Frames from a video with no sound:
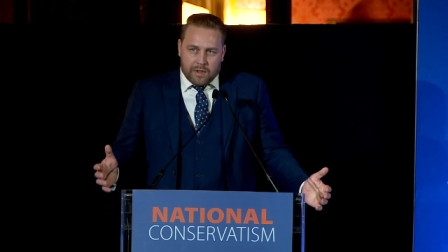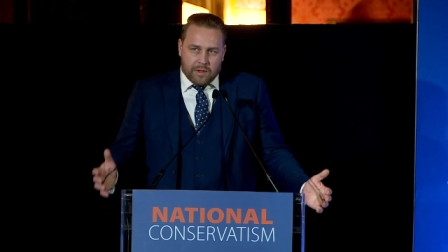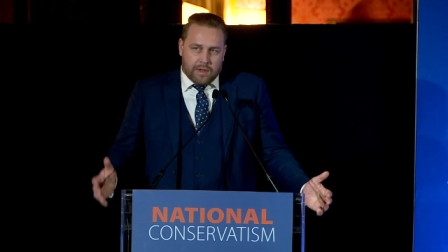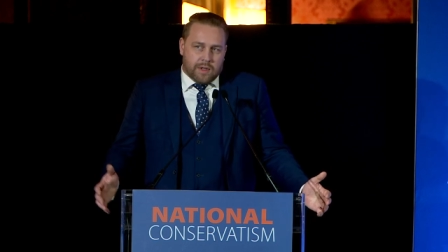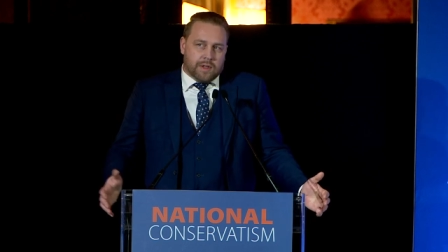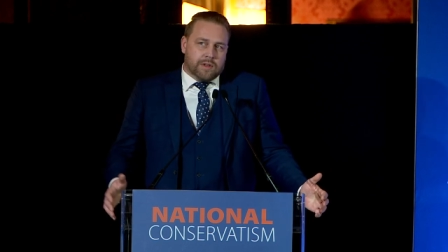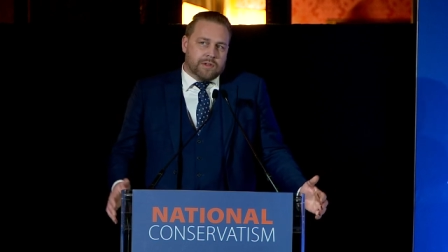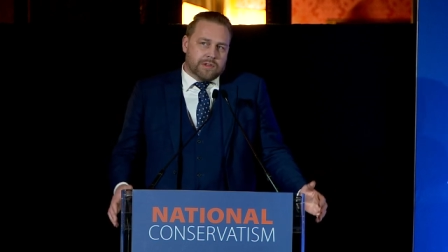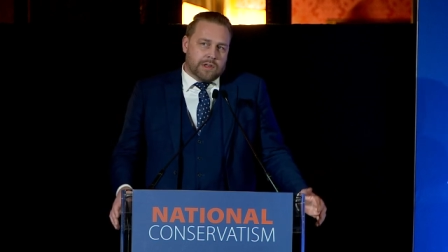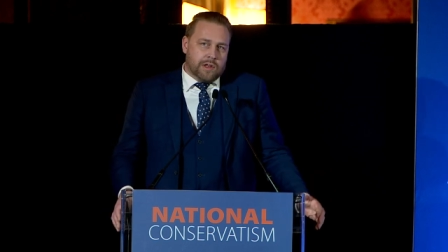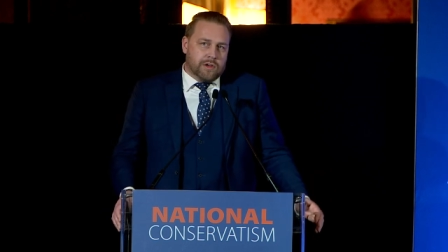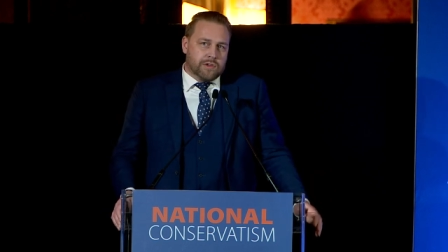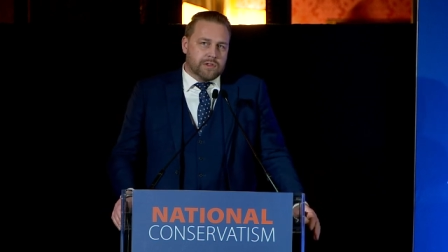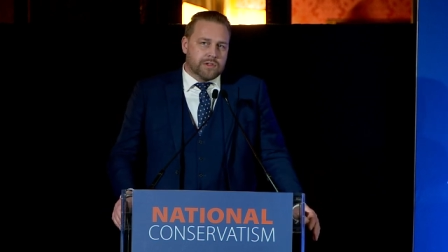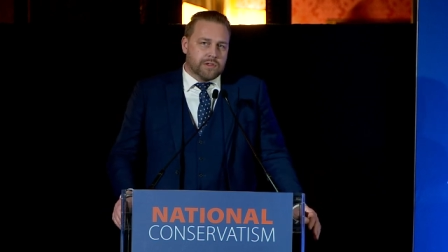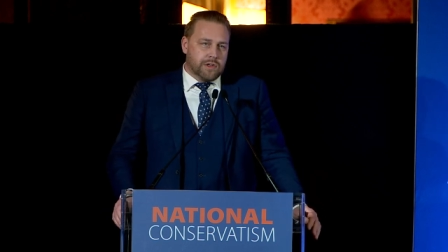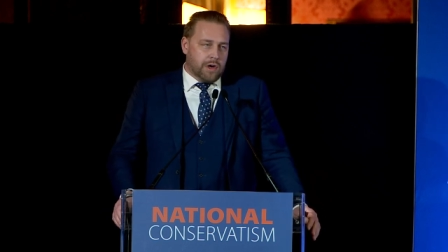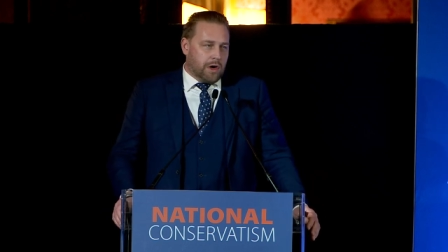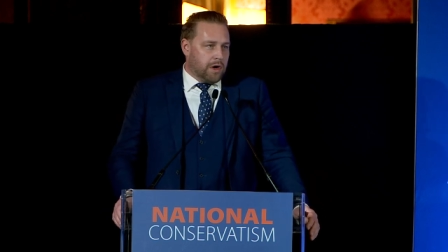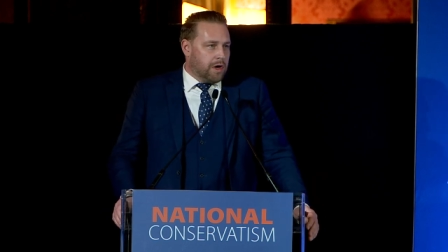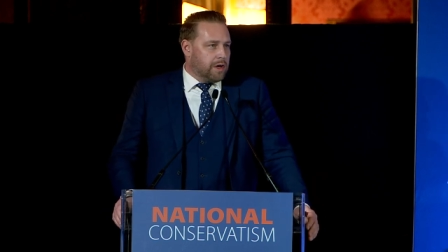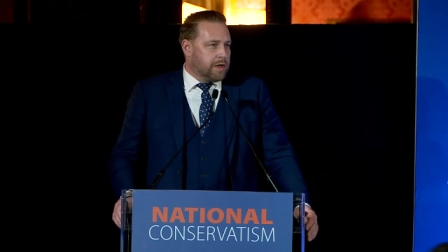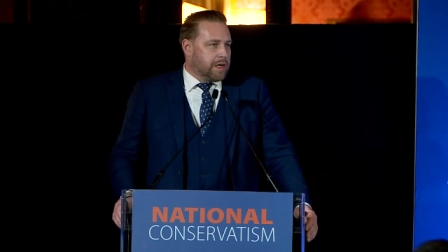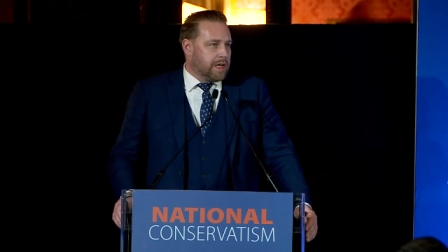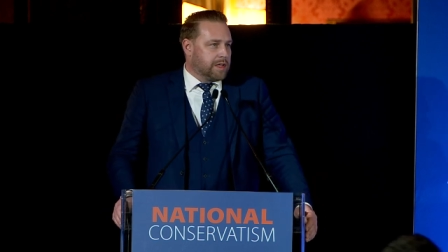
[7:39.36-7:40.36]
it looks
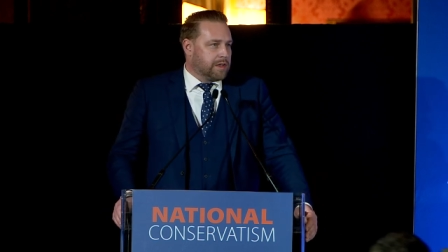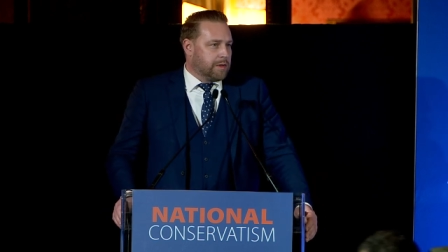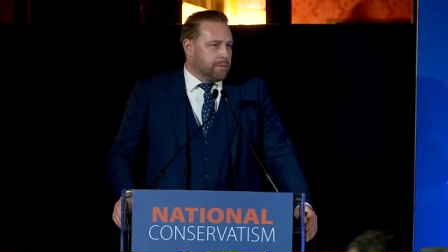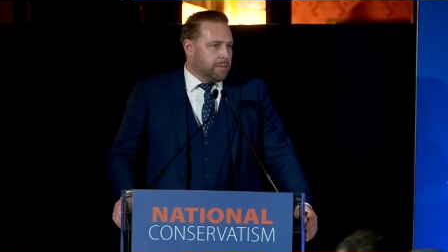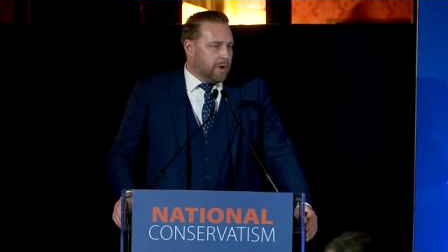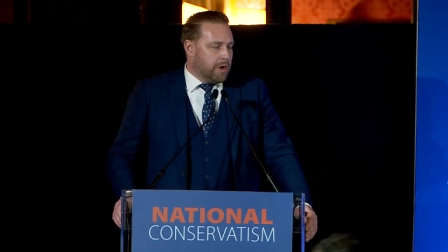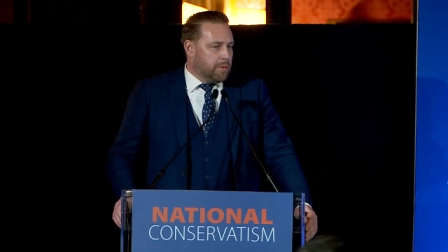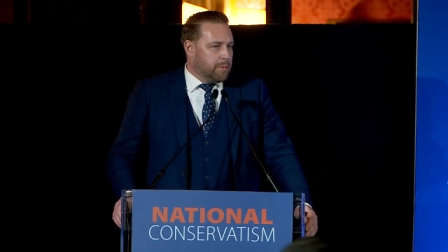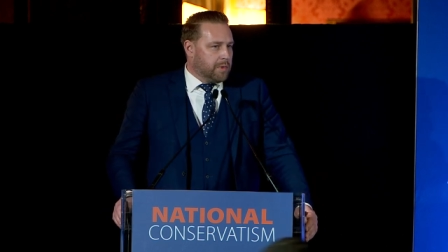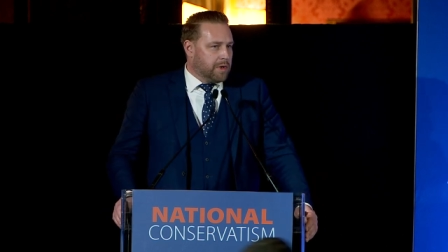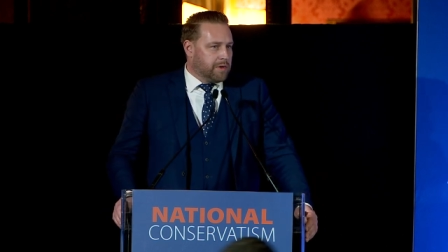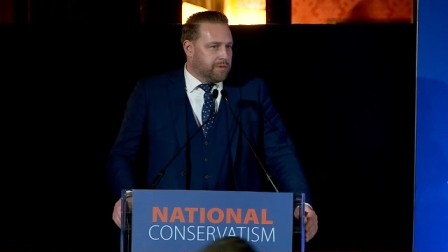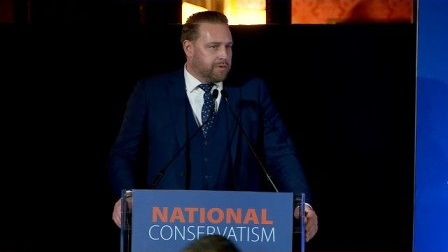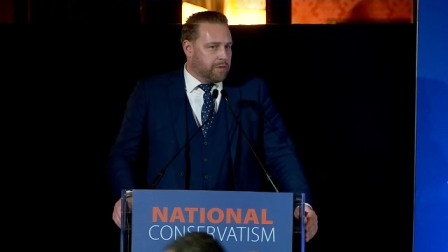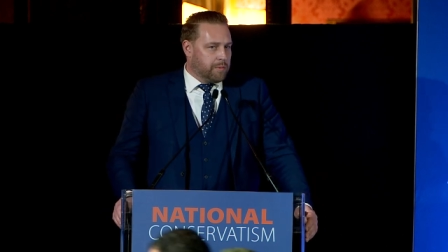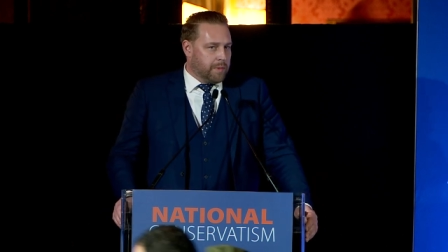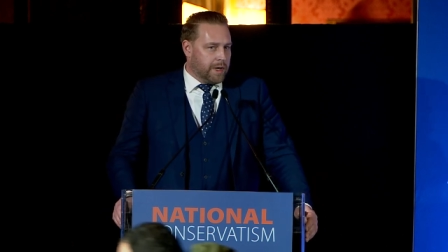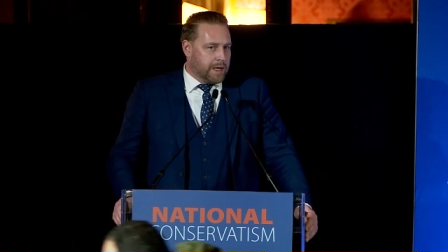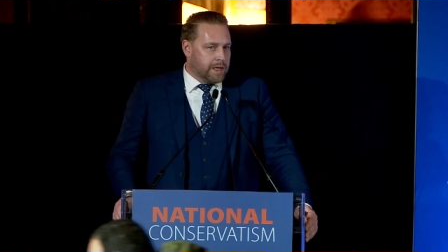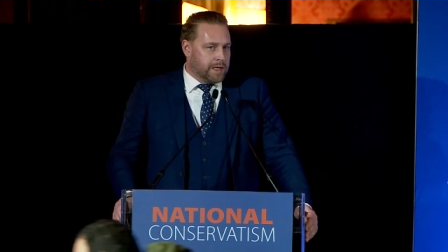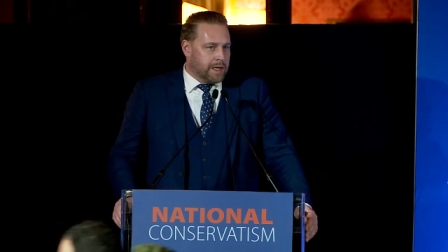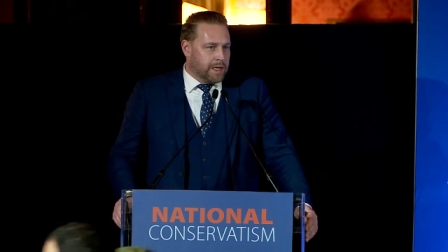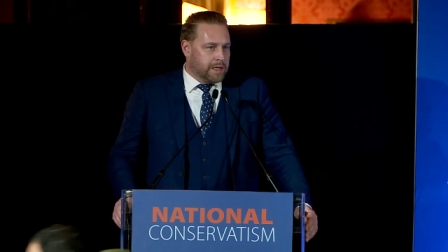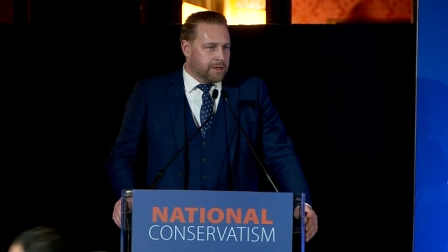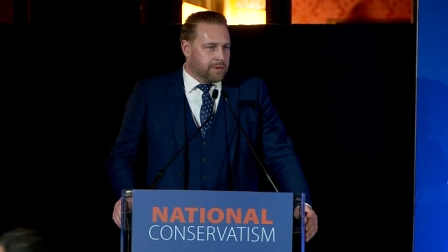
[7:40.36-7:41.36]
dark at the moment for
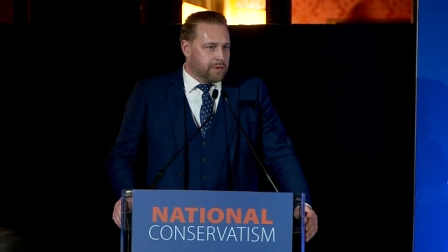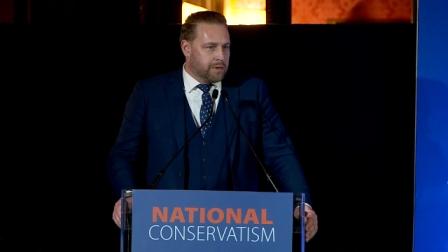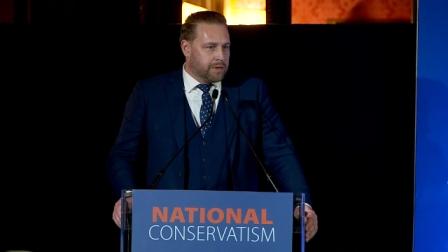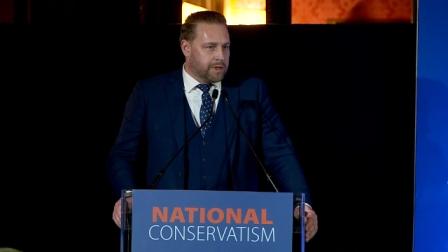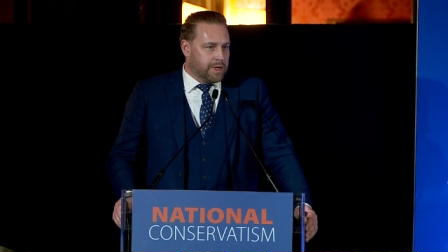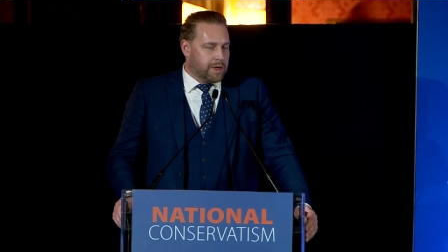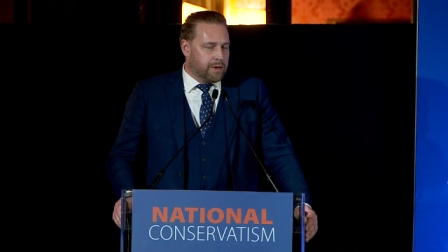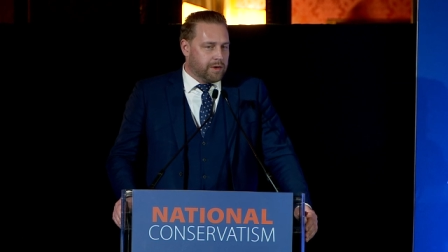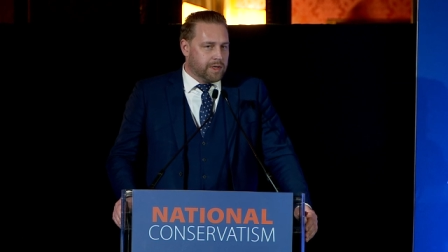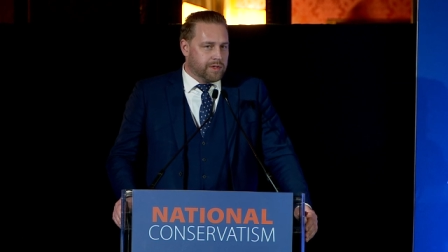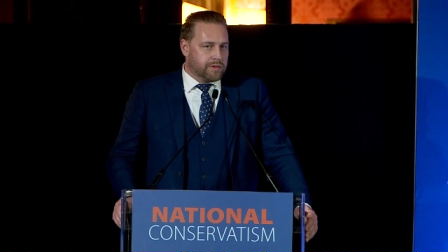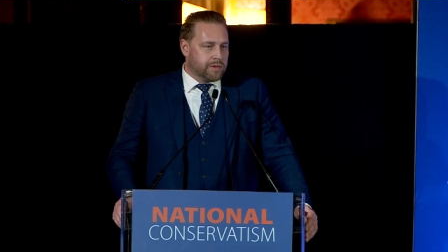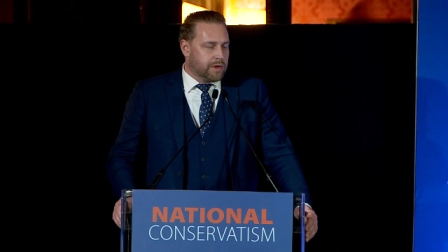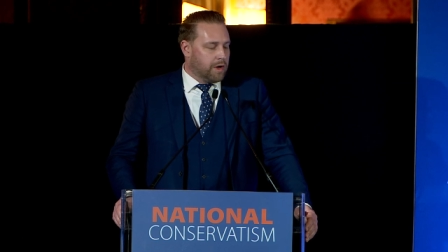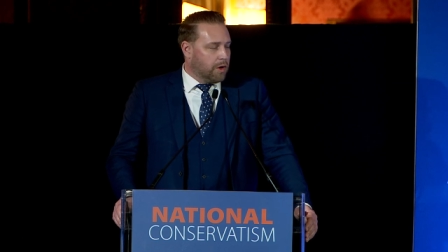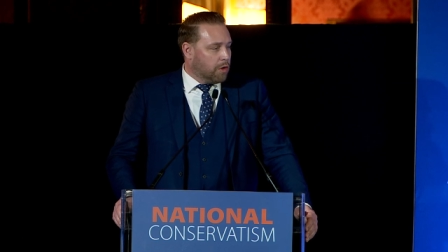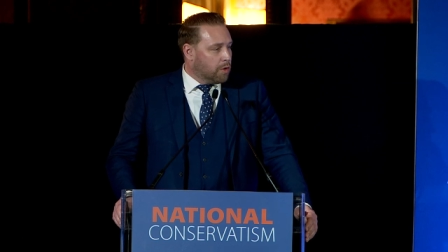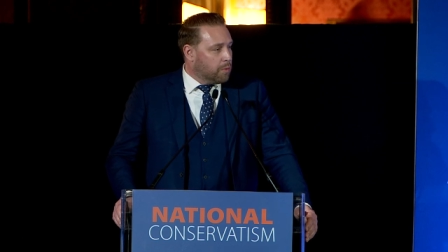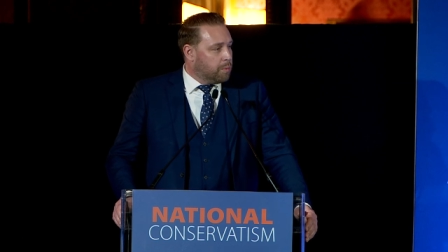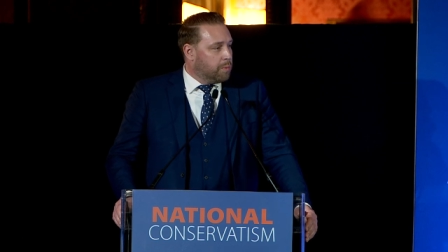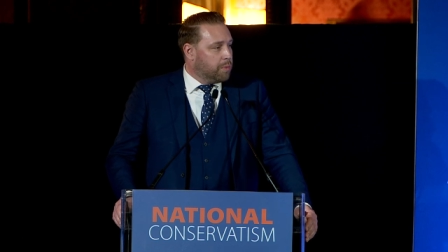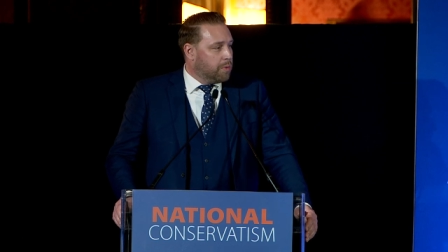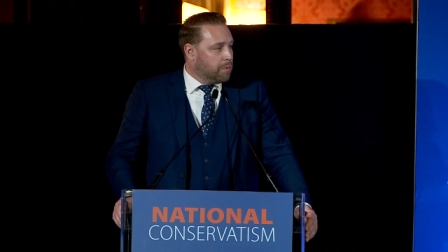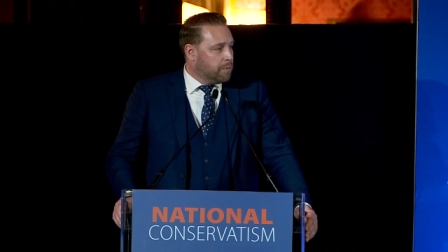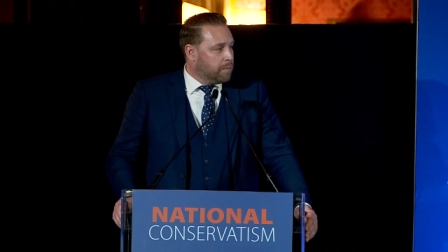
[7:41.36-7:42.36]
my country, there is
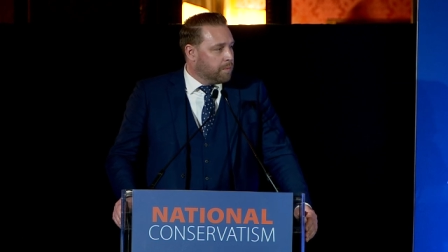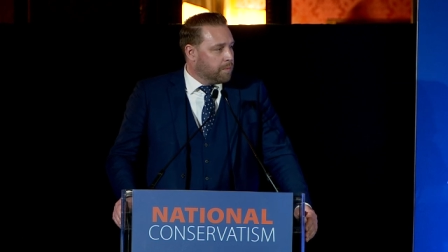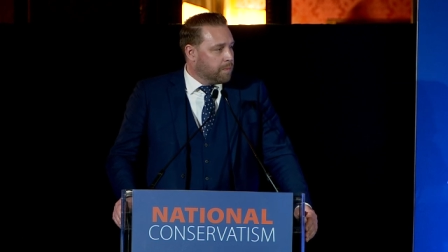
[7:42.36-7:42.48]
hope.